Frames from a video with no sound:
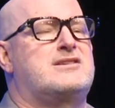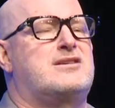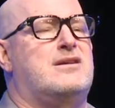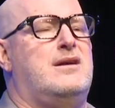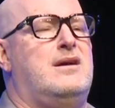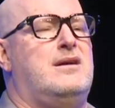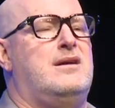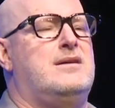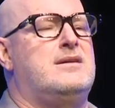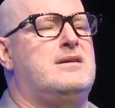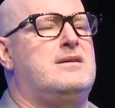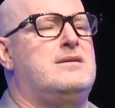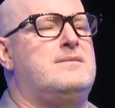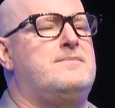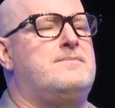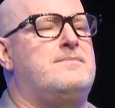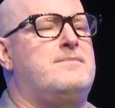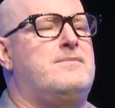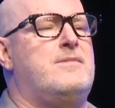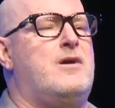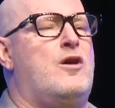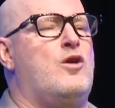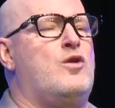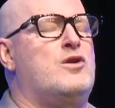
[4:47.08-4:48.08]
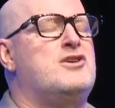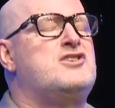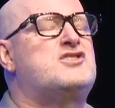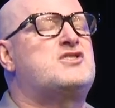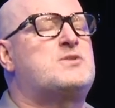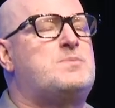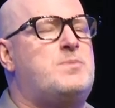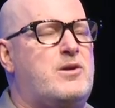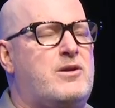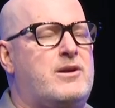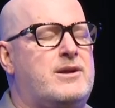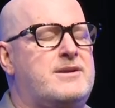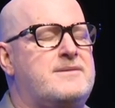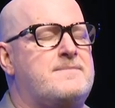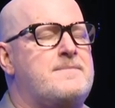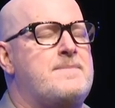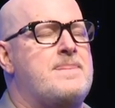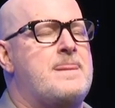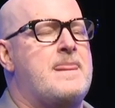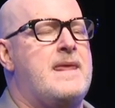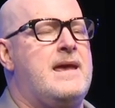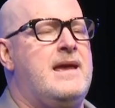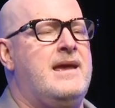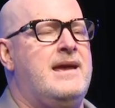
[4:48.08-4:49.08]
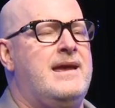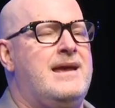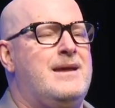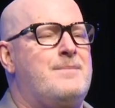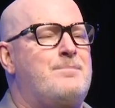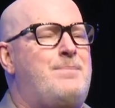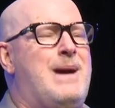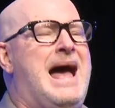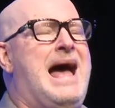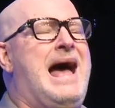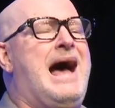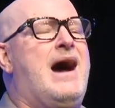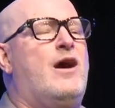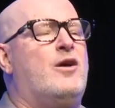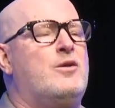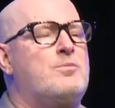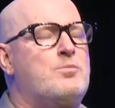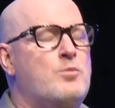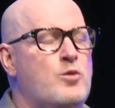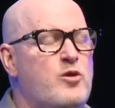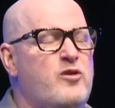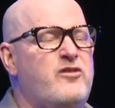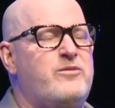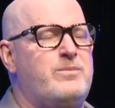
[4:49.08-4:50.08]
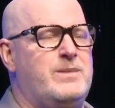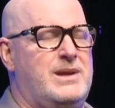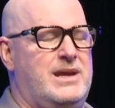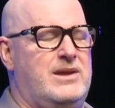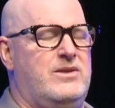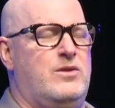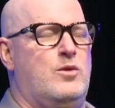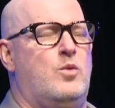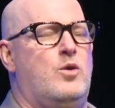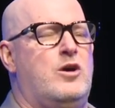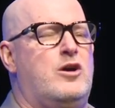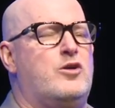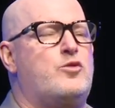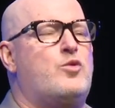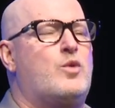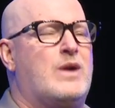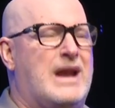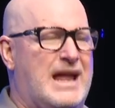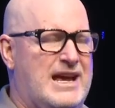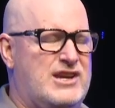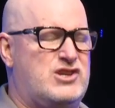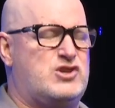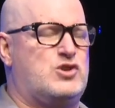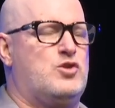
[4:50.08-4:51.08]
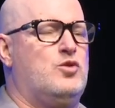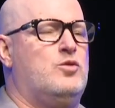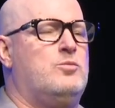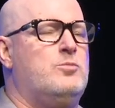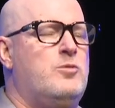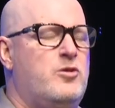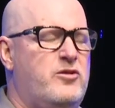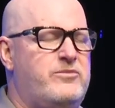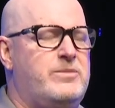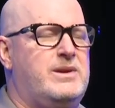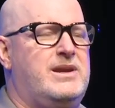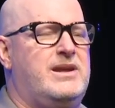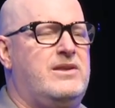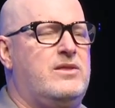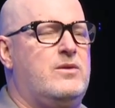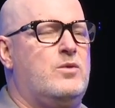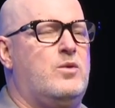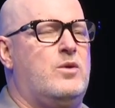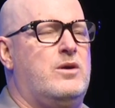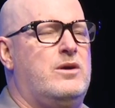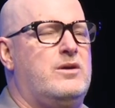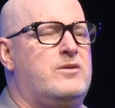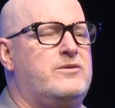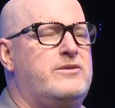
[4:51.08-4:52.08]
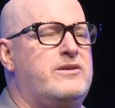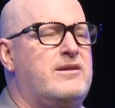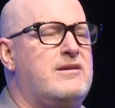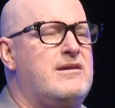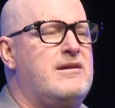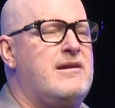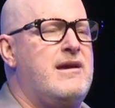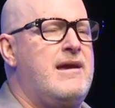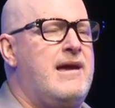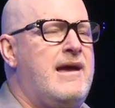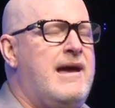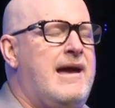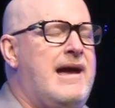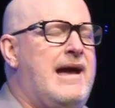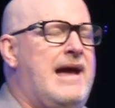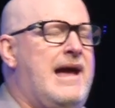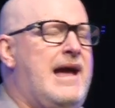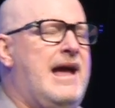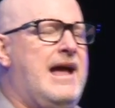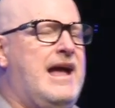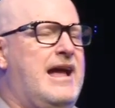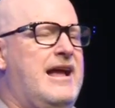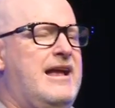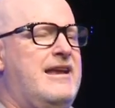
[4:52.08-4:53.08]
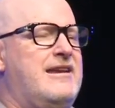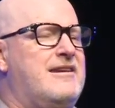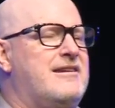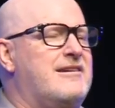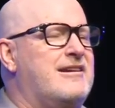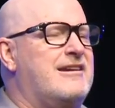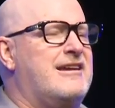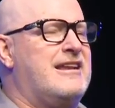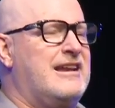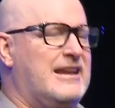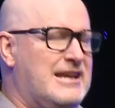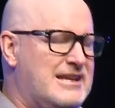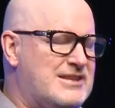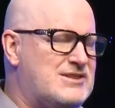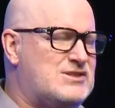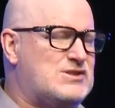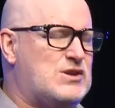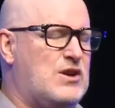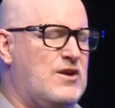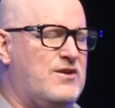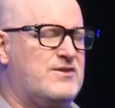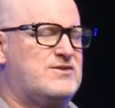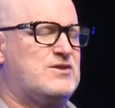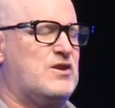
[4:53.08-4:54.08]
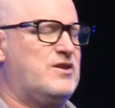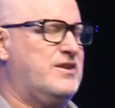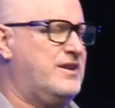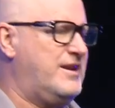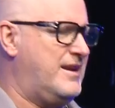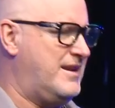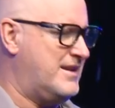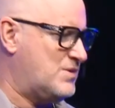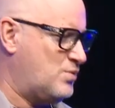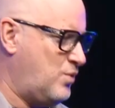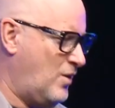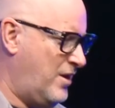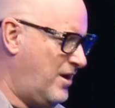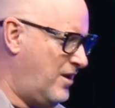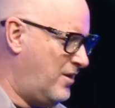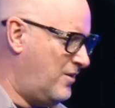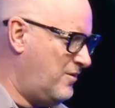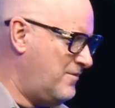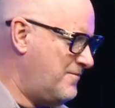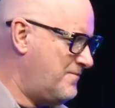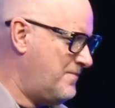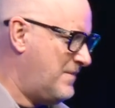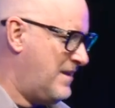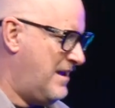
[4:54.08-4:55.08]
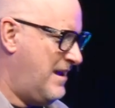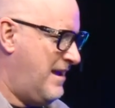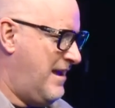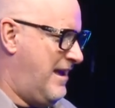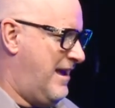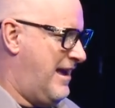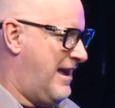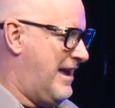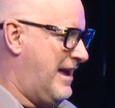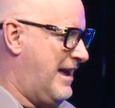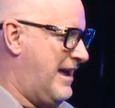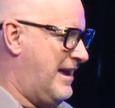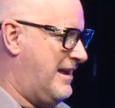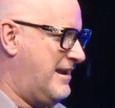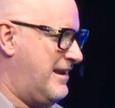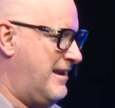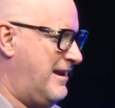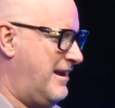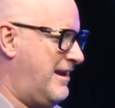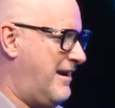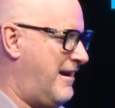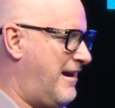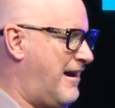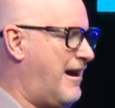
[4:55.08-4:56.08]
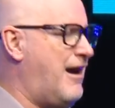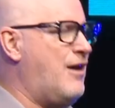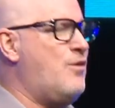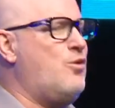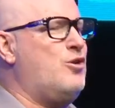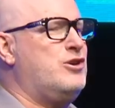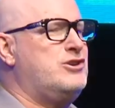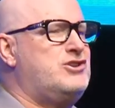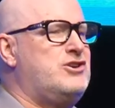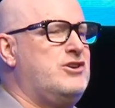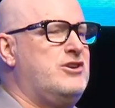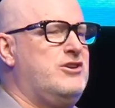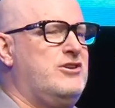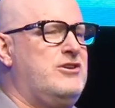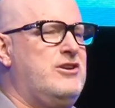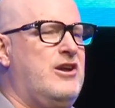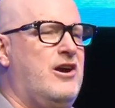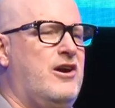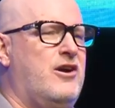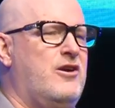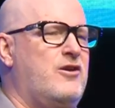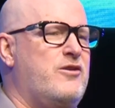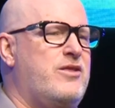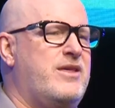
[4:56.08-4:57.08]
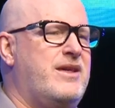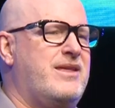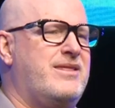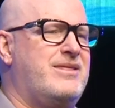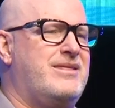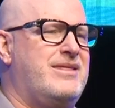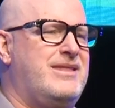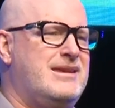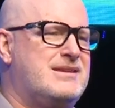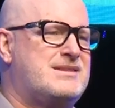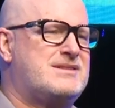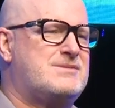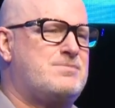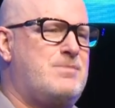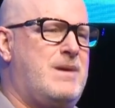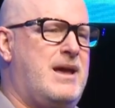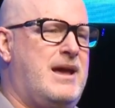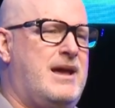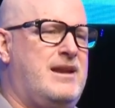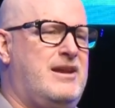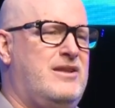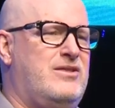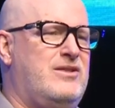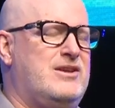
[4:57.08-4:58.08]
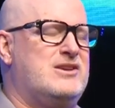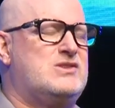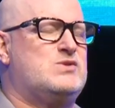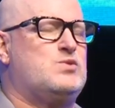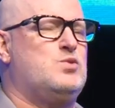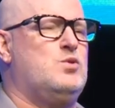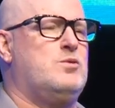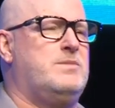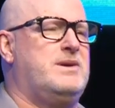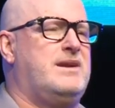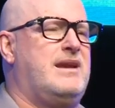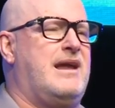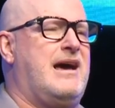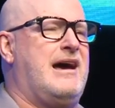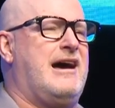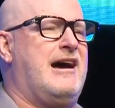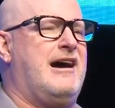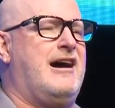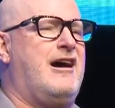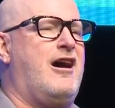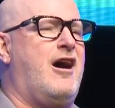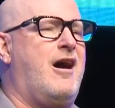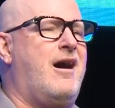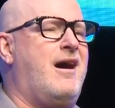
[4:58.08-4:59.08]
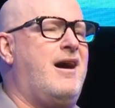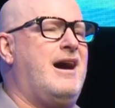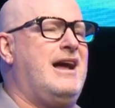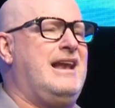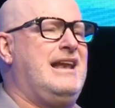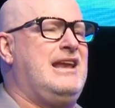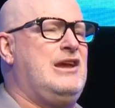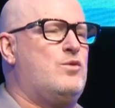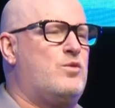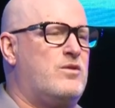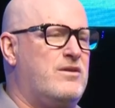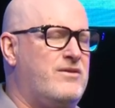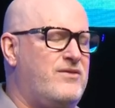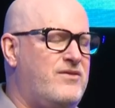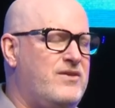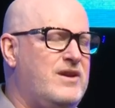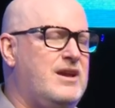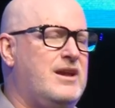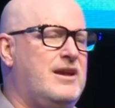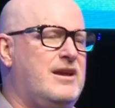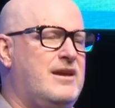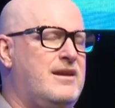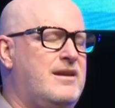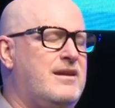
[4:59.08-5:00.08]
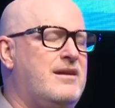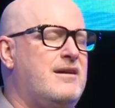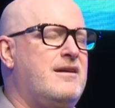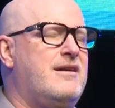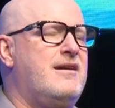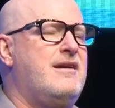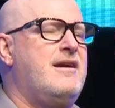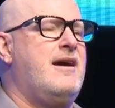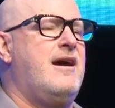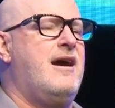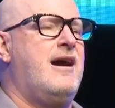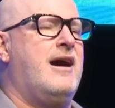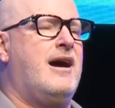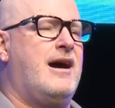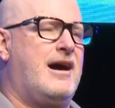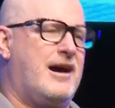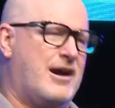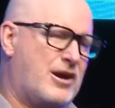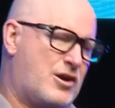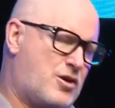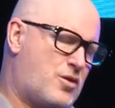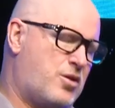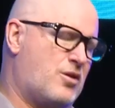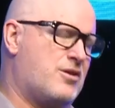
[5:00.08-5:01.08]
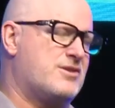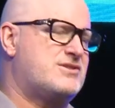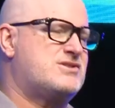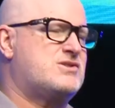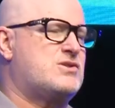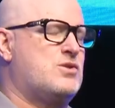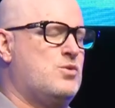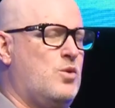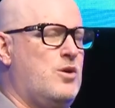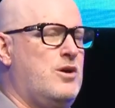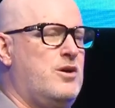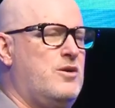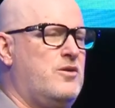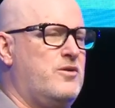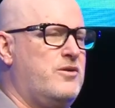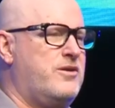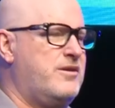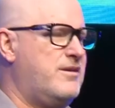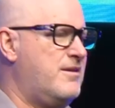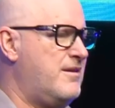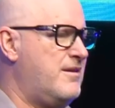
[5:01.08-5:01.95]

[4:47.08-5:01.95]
um, Holy Spirit empowered movement in the world, relational movement in the world. And Glenn serves on it as well. And I want you to know that this man and this woman are highly revered across the world